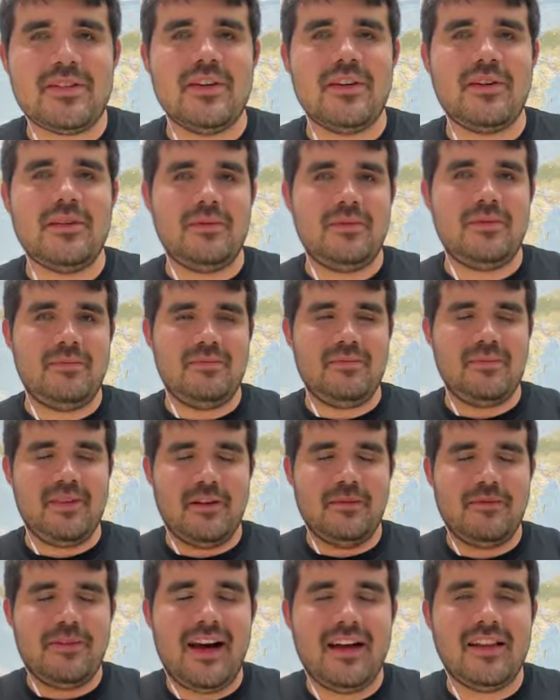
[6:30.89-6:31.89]
So,
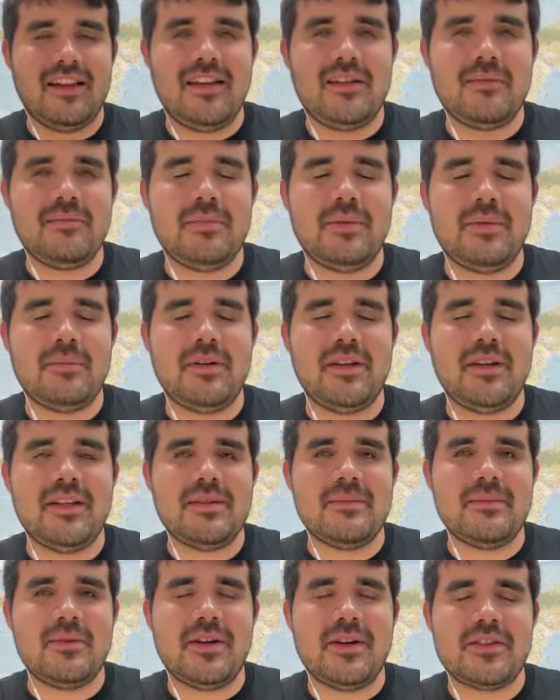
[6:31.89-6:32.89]
file in, put in
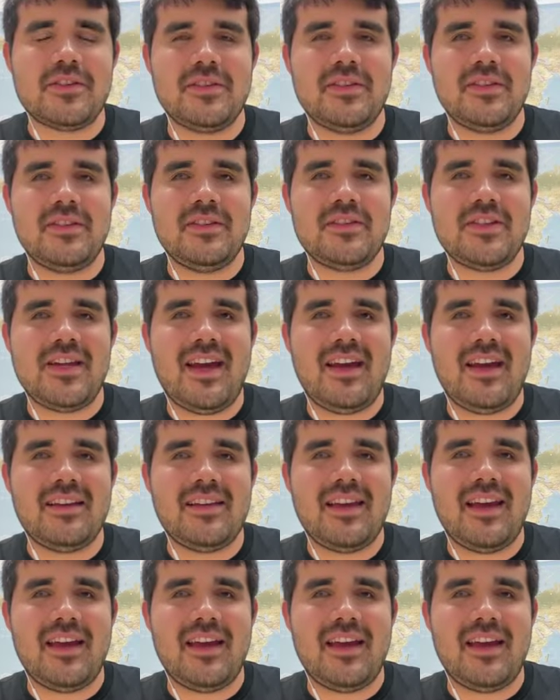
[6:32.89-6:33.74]
some questions in the chat.